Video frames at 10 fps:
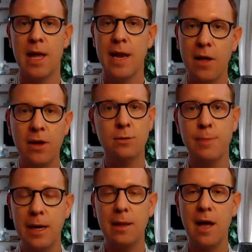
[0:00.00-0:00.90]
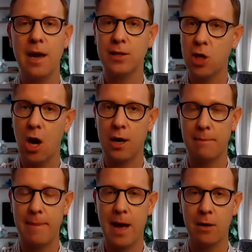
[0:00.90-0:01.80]
Now, there's been a lot of talk
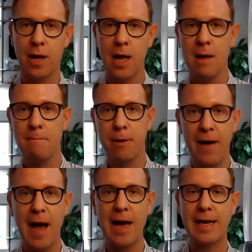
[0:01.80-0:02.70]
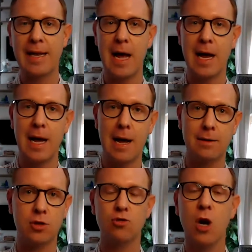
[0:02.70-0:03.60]
about providing a
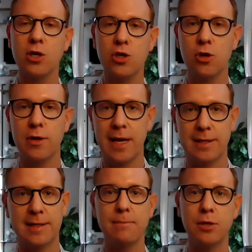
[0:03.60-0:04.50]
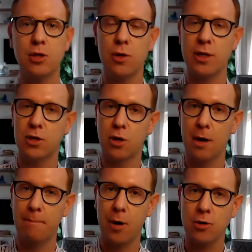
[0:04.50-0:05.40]
structure that some students are
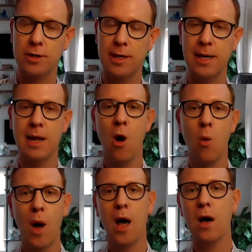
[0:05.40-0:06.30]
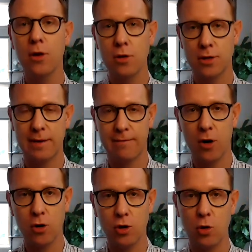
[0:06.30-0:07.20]
in person while others at
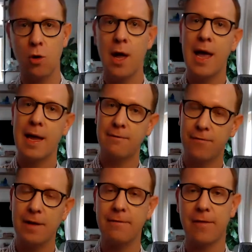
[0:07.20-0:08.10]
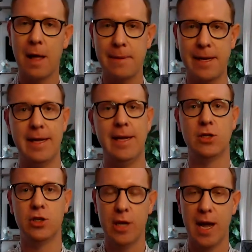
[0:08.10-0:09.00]
virtual and flip-flopping
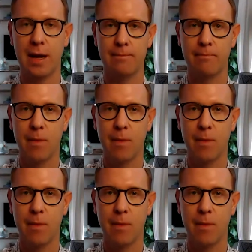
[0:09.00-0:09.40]
each day.